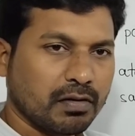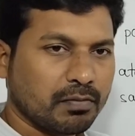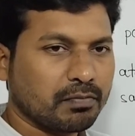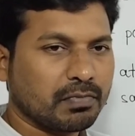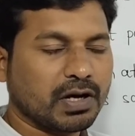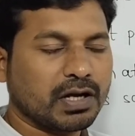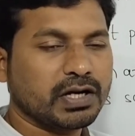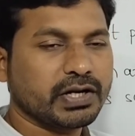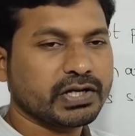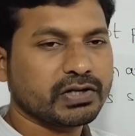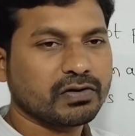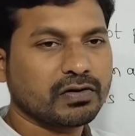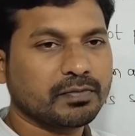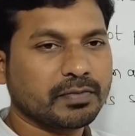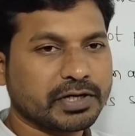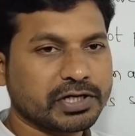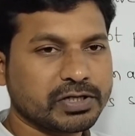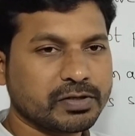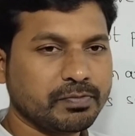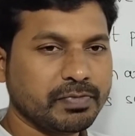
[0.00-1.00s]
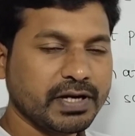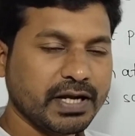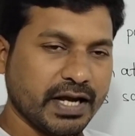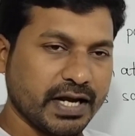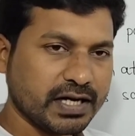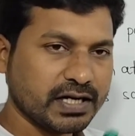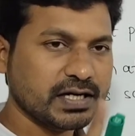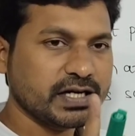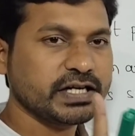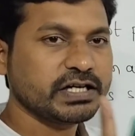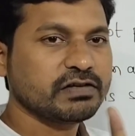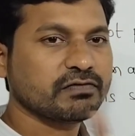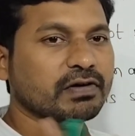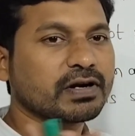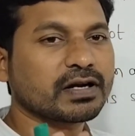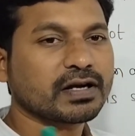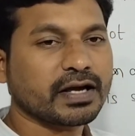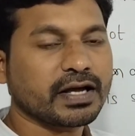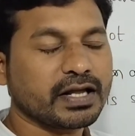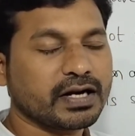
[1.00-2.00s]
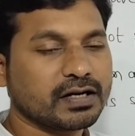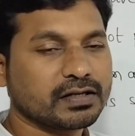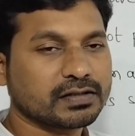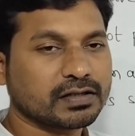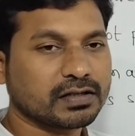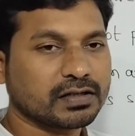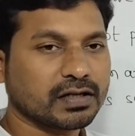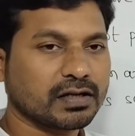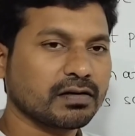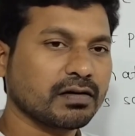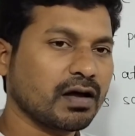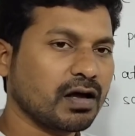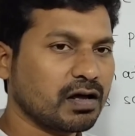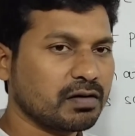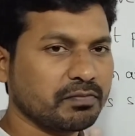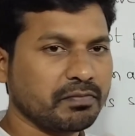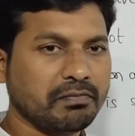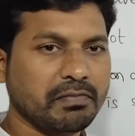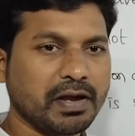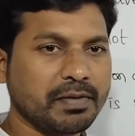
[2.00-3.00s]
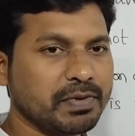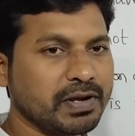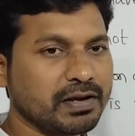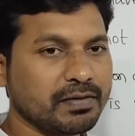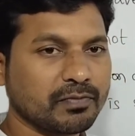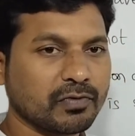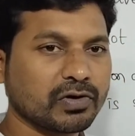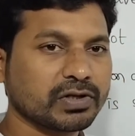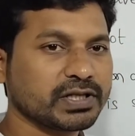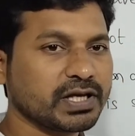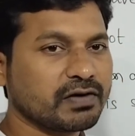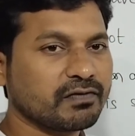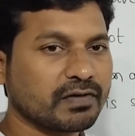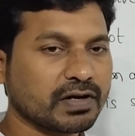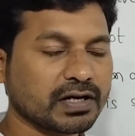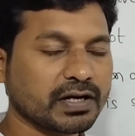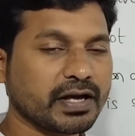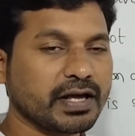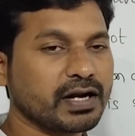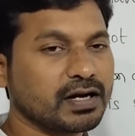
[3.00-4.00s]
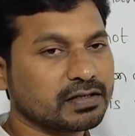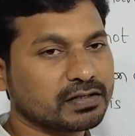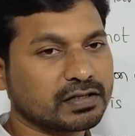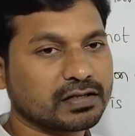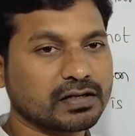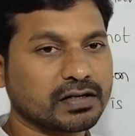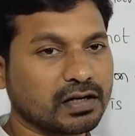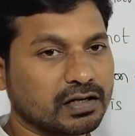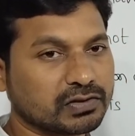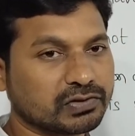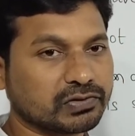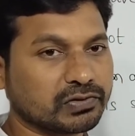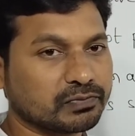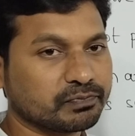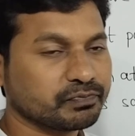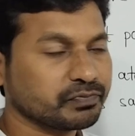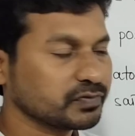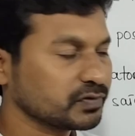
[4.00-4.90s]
Molecule must be at least one chiral center, or maybe more than one chiral center also.